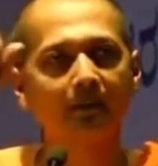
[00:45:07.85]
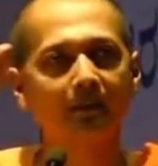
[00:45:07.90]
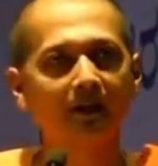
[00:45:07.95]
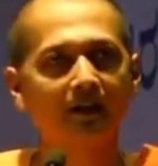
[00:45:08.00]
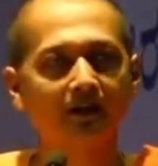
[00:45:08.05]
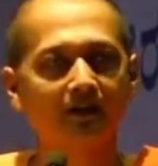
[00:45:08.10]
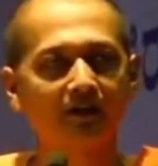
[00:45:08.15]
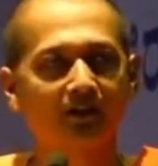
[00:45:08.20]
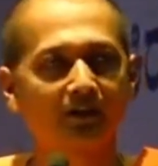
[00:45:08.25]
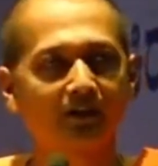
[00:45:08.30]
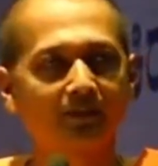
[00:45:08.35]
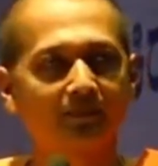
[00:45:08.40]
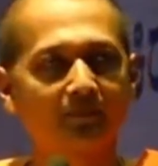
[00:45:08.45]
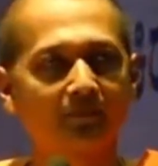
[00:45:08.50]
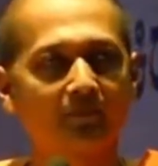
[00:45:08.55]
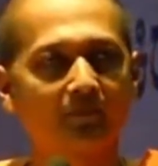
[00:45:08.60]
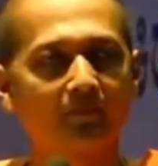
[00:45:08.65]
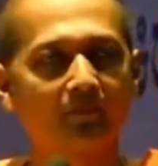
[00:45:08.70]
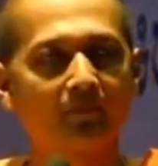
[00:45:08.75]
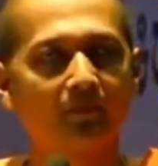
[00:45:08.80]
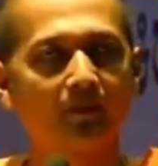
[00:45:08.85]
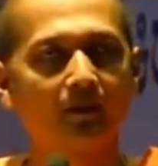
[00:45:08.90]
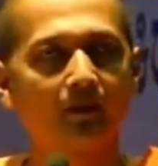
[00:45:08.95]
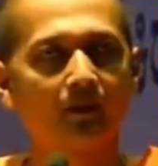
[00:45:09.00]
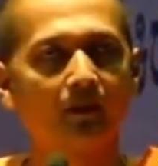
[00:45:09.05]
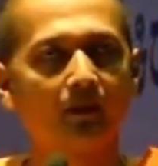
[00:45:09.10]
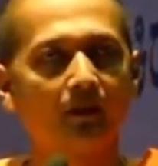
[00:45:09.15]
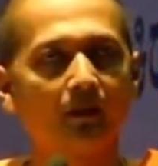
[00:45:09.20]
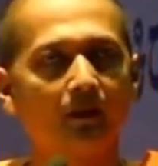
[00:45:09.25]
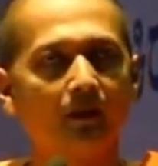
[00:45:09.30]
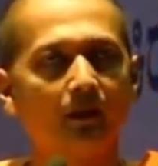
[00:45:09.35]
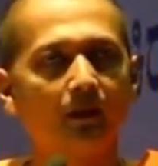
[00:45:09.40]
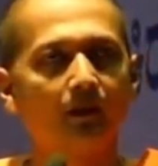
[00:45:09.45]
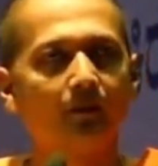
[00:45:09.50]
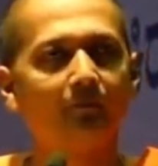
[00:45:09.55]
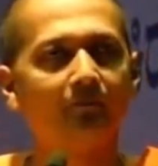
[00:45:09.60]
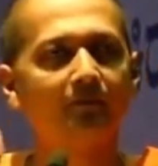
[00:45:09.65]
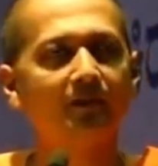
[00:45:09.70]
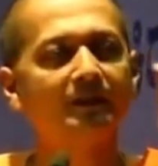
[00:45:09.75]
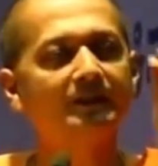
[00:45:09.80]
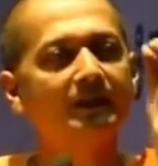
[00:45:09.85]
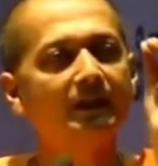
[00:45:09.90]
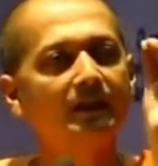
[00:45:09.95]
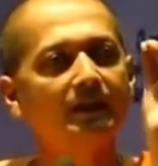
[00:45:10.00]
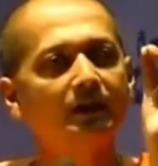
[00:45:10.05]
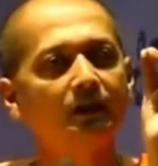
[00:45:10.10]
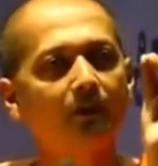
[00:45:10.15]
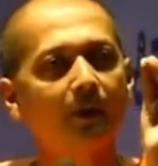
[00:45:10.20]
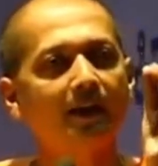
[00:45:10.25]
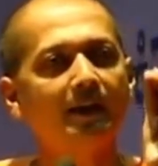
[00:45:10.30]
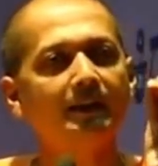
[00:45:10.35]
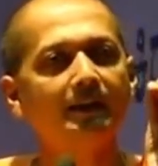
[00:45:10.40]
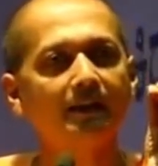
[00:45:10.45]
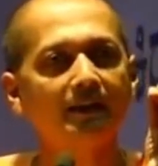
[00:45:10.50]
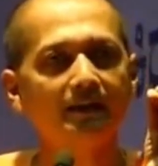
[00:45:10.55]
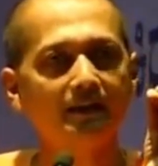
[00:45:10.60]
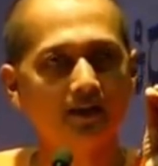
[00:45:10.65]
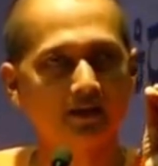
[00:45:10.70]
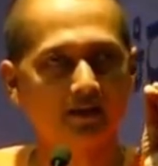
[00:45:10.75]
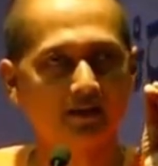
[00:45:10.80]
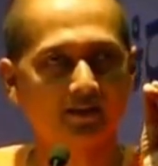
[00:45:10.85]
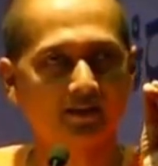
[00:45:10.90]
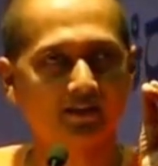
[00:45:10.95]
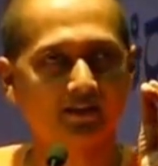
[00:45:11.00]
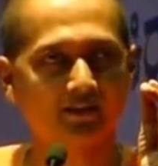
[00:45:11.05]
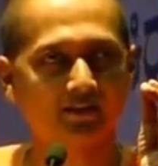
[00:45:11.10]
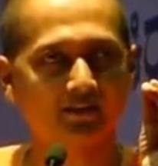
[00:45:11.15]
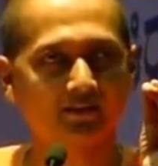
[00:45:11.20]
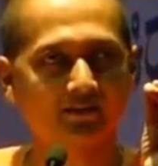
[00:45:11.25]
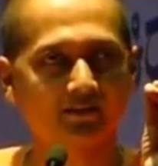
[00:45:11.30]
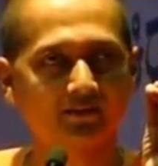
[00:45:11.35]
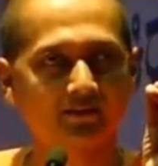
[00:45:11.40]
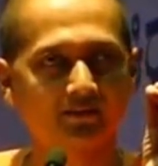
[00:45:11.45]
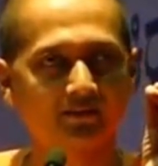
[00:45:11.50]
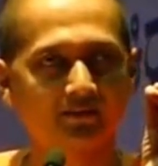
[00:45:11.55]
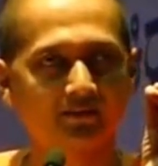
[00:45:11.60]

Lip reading: Americans. Within 20 years,